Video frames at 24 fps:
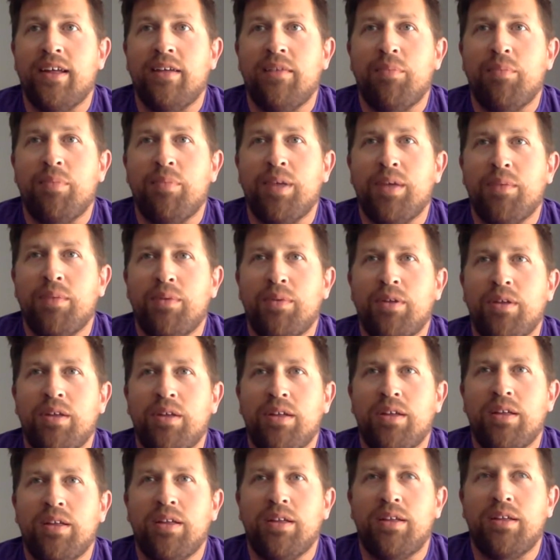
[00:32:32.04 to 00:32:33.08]

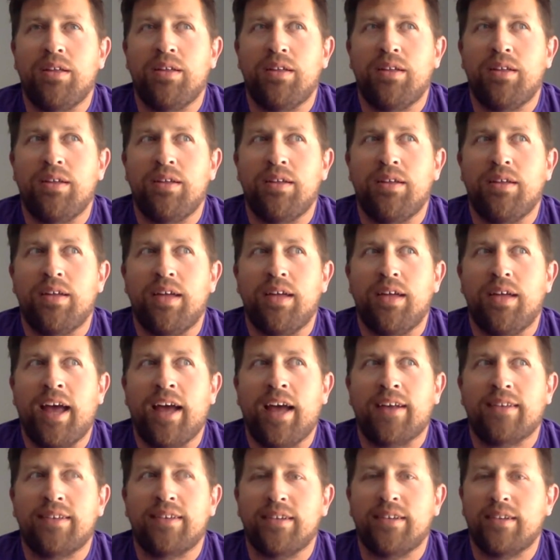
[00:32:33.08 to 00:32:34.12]
people
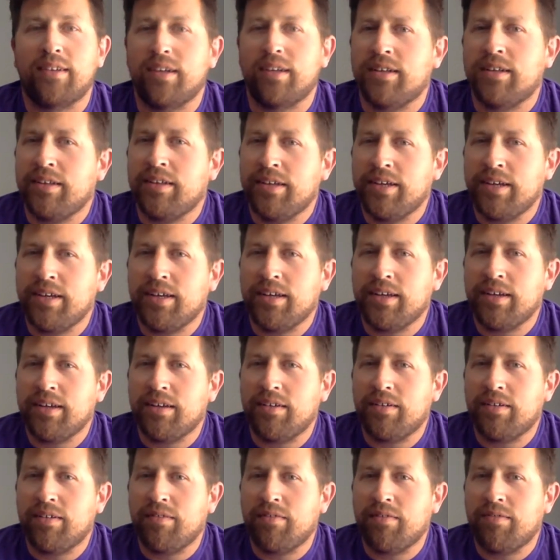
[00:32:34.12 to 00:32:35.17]
accidentally
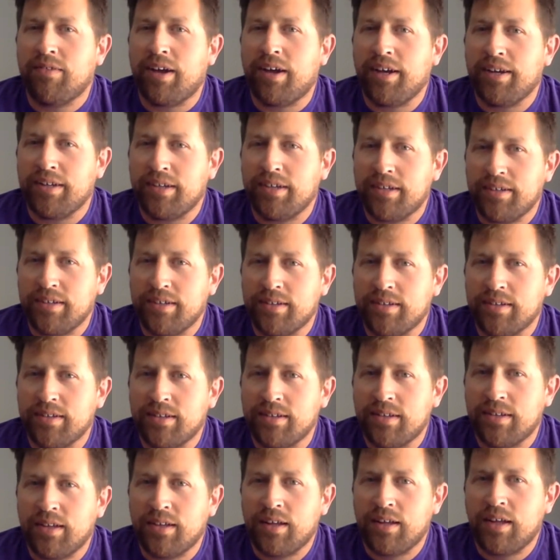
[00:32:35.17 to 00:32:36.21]
find us.
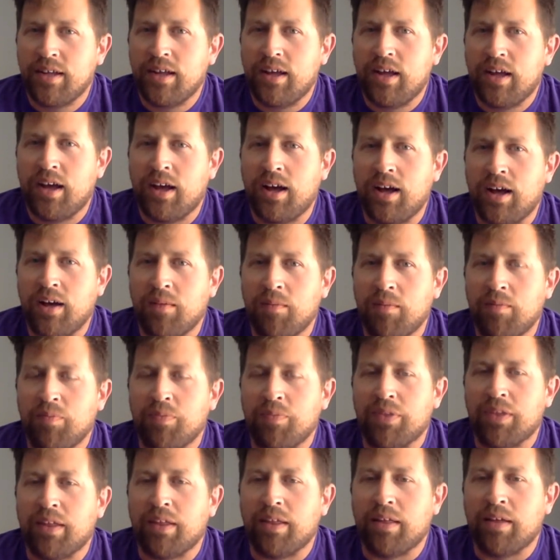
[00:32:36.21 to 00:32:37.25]

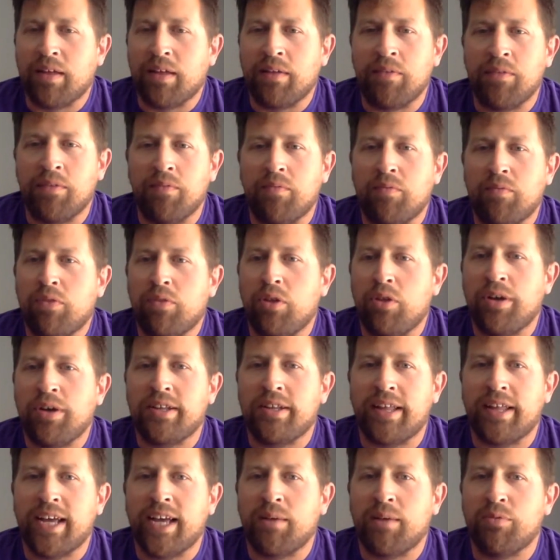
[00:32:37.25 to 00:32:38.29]
And Floyd
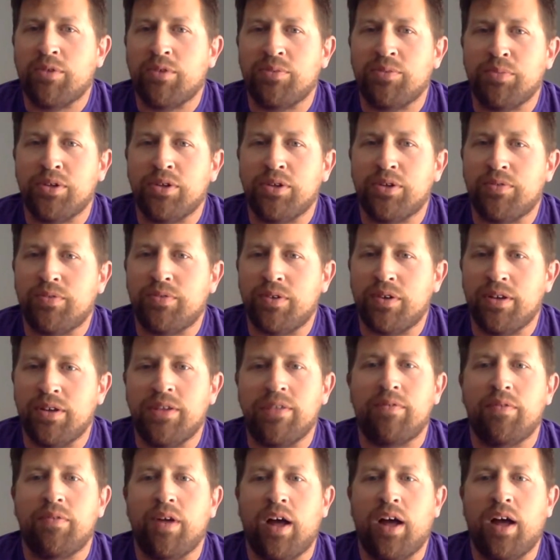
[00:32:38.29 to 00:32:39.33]
Lamb was
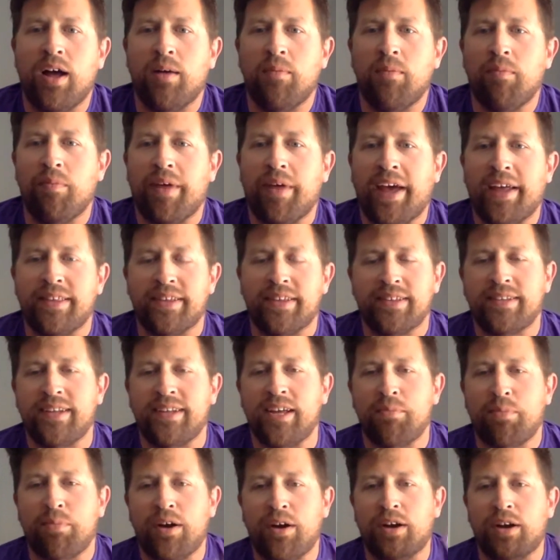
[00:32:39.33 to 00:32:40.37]
beautiful at the
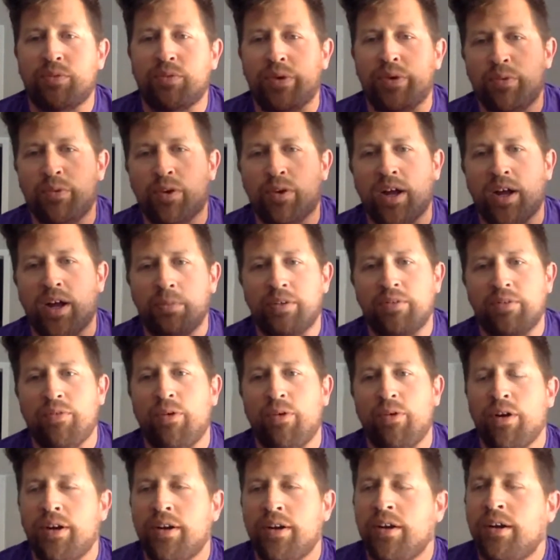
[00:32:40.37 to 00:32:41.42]
state park we were at
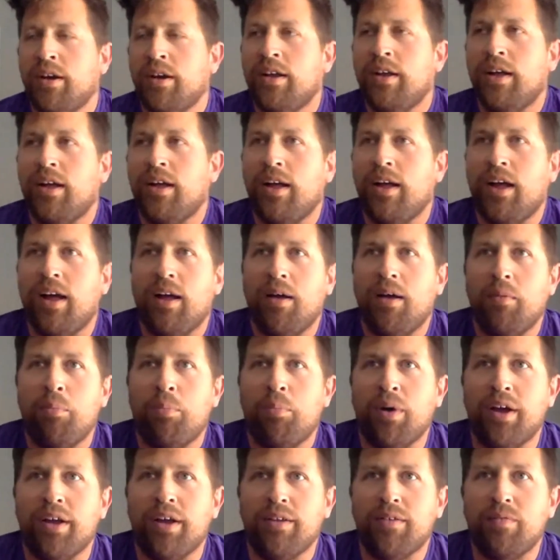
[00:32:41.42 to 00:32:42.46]
before,
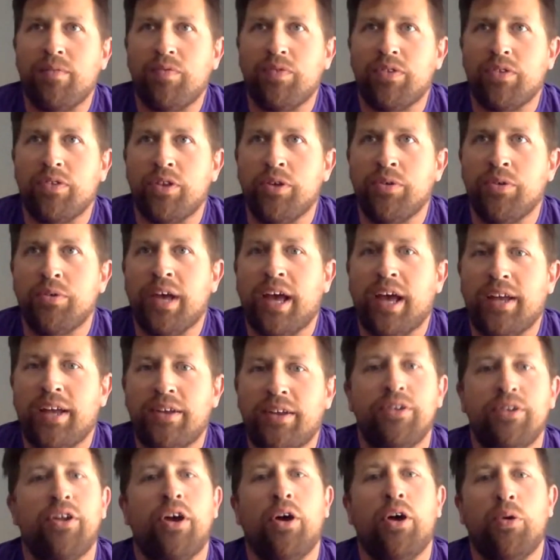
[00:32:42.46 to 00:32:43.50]
but you had to
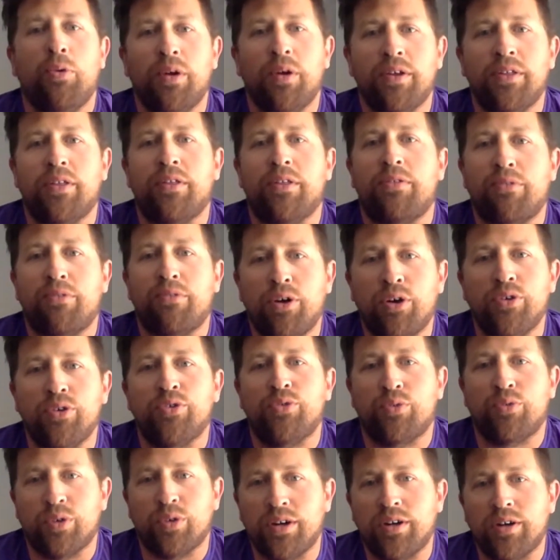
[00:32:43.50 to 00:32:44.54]
know where the throws
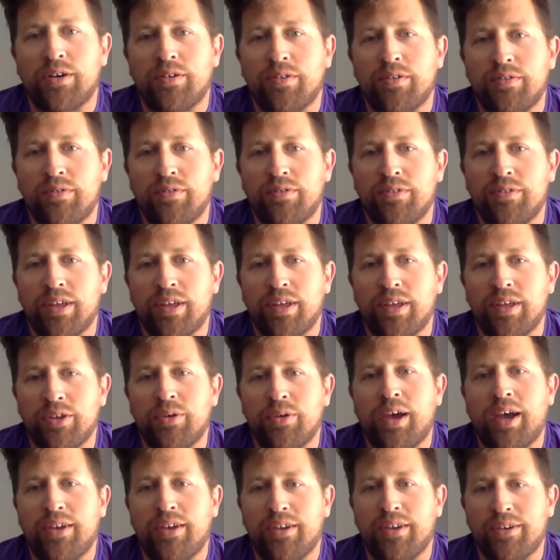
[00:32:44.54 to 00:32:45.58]
were. Like you
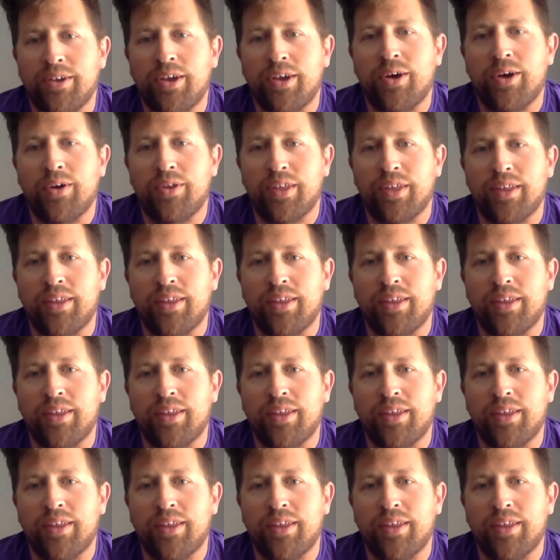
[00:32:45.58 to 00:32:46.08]
had to know that